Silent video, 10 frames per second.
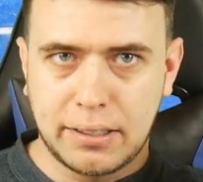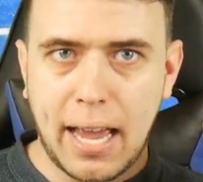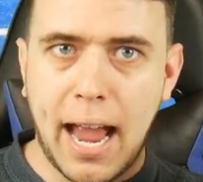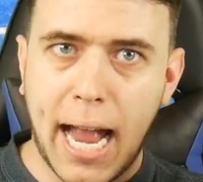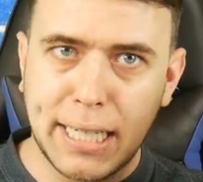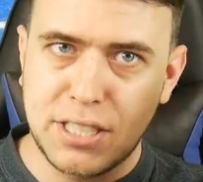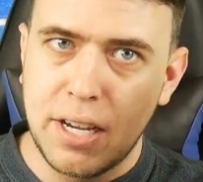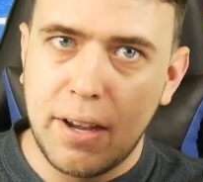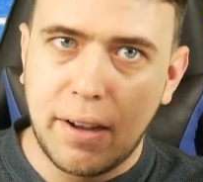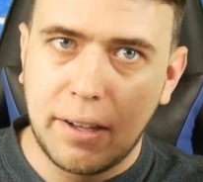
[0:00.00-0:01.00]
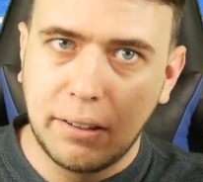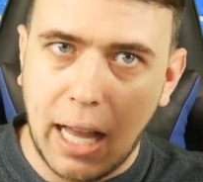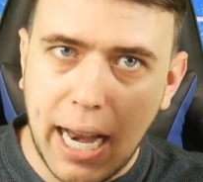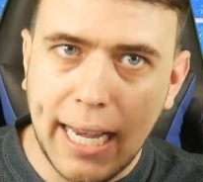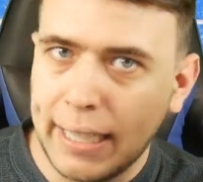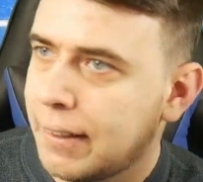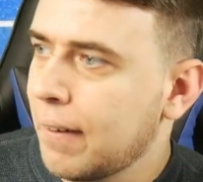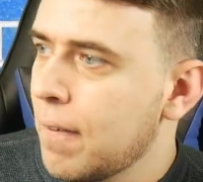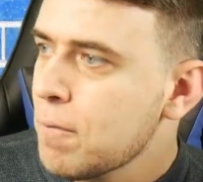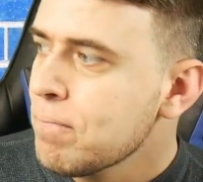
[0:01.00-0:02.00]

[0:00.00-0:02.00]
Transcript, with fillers: that like